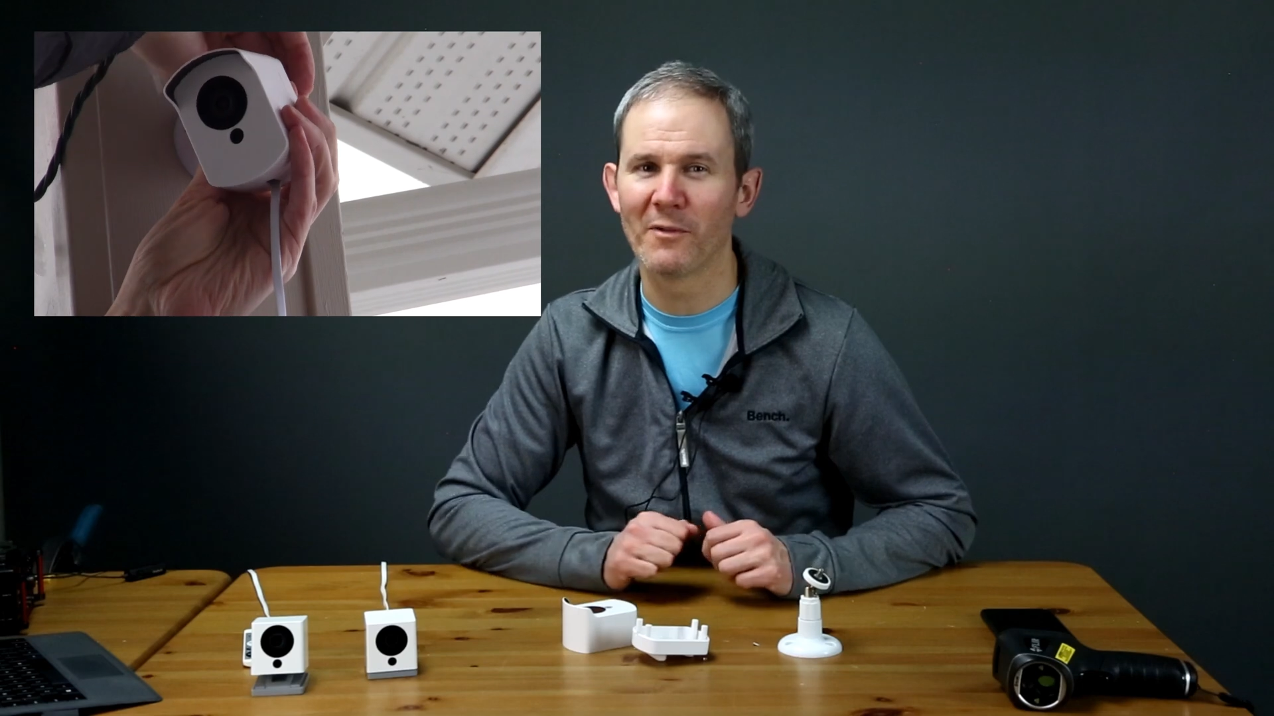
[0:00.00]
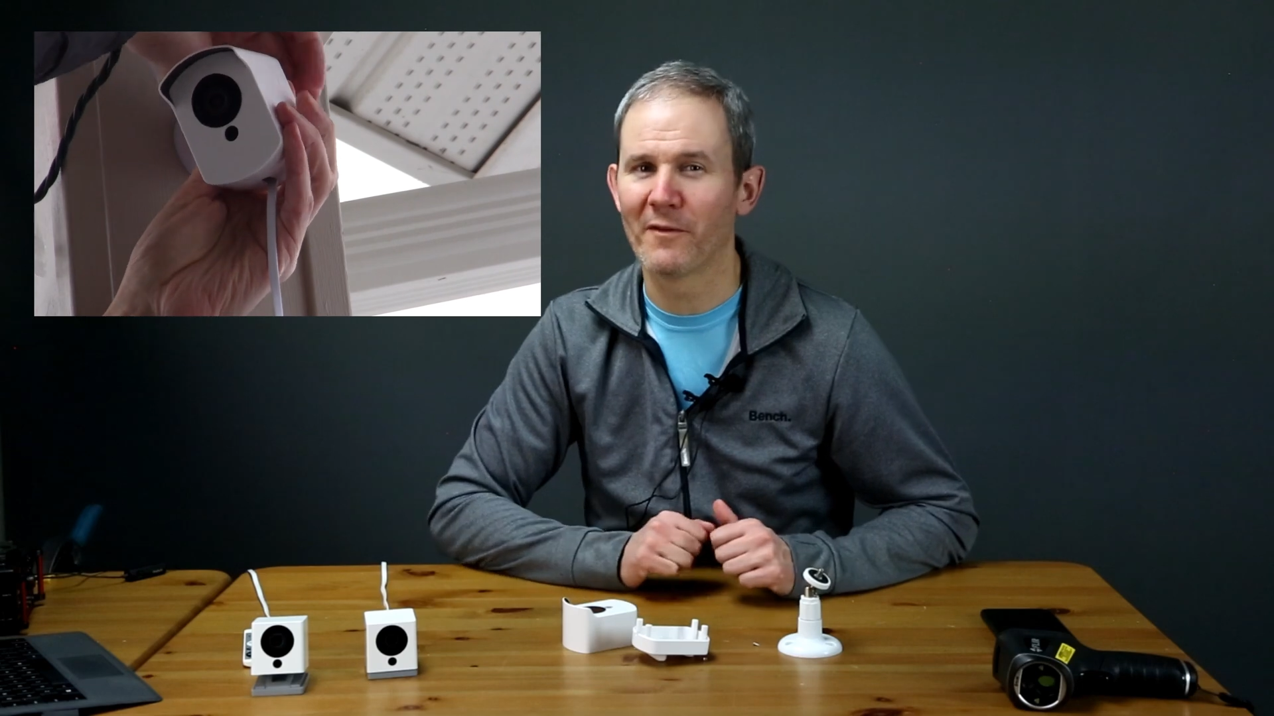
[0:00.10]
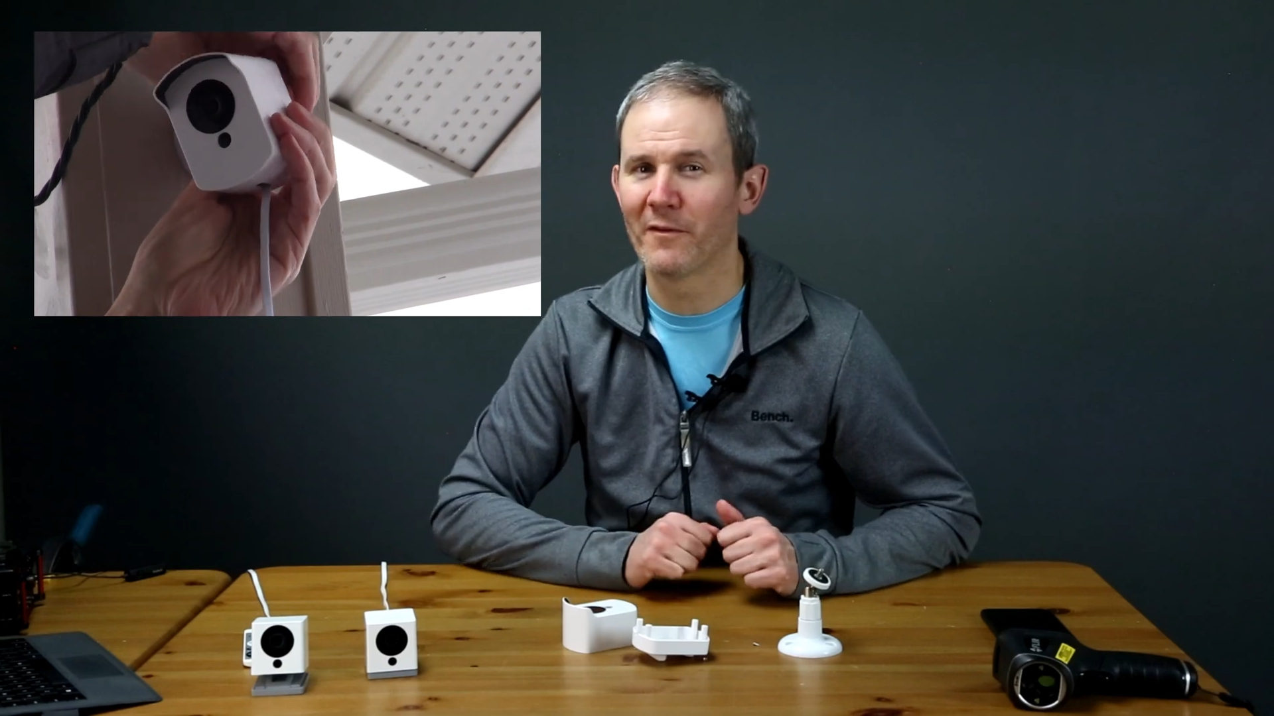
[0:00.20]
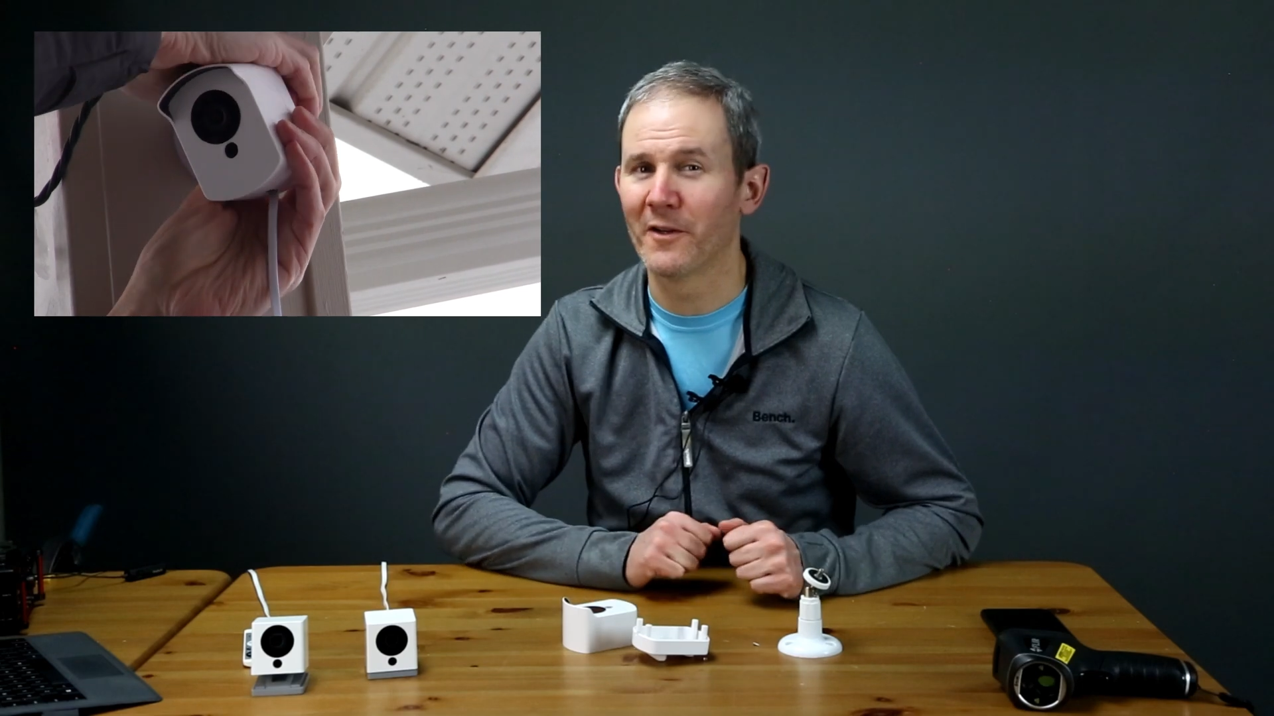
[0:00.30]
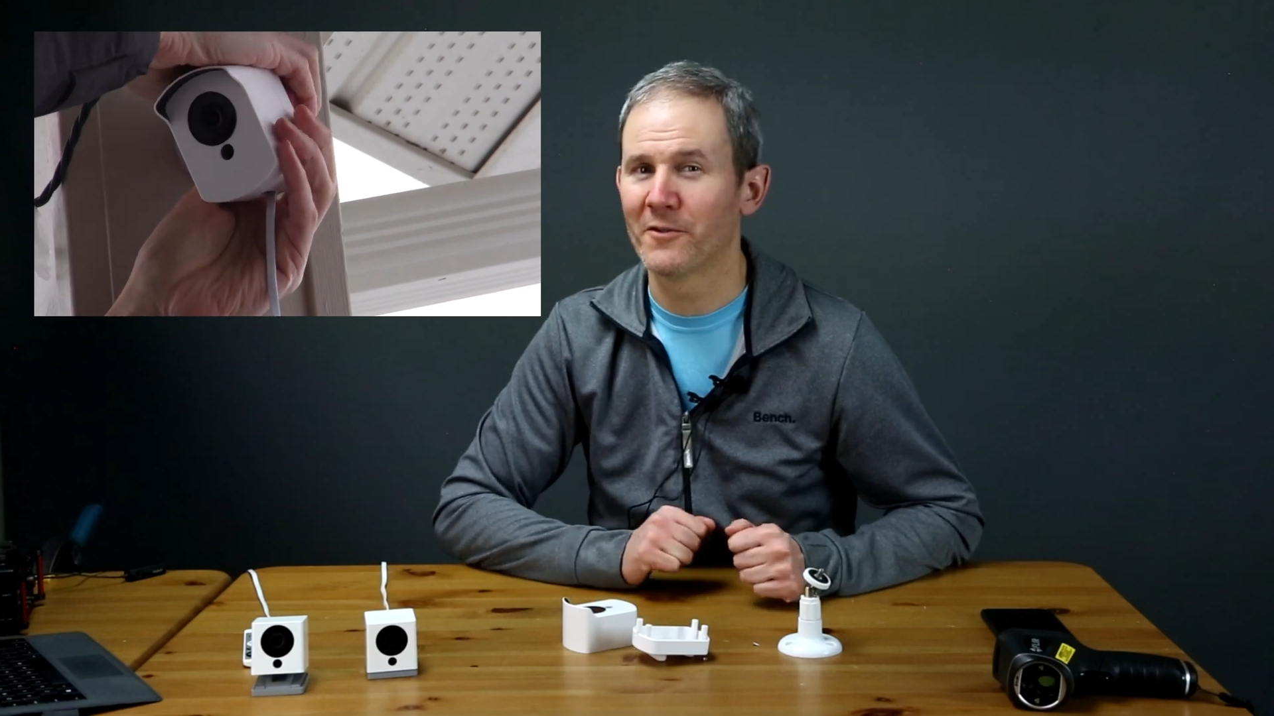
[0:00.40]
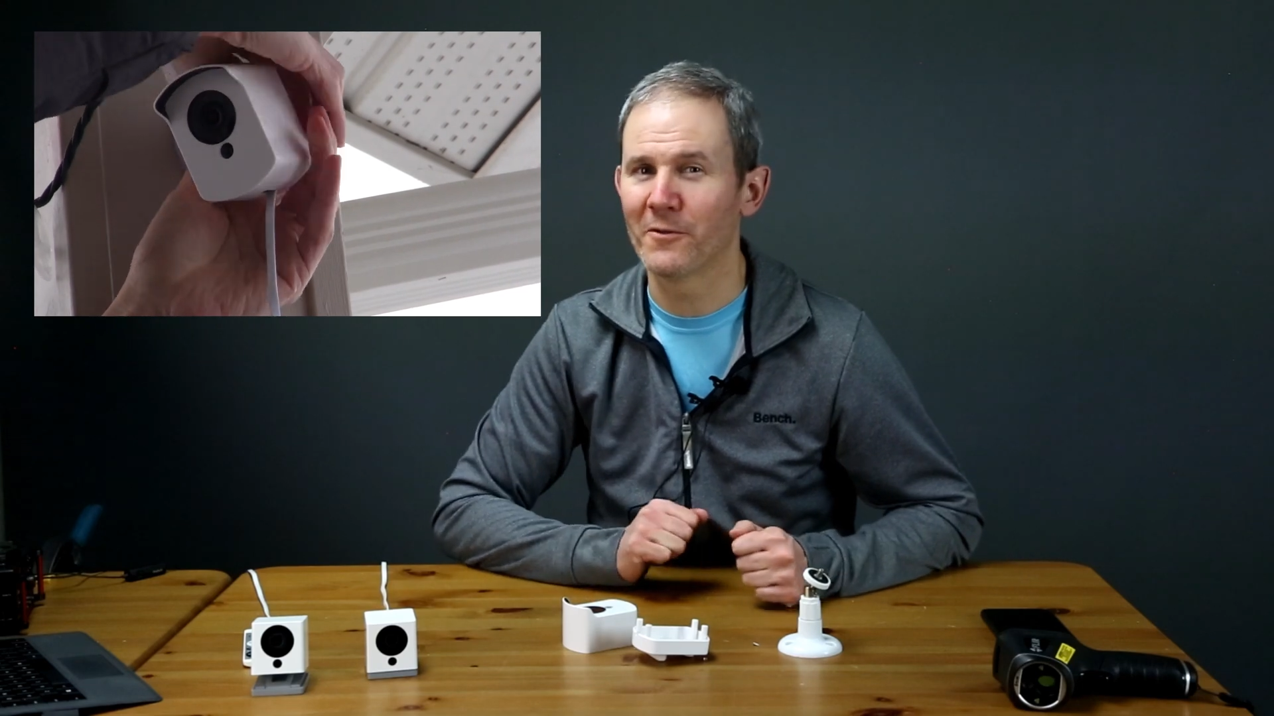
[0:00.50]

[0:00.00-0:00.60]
my front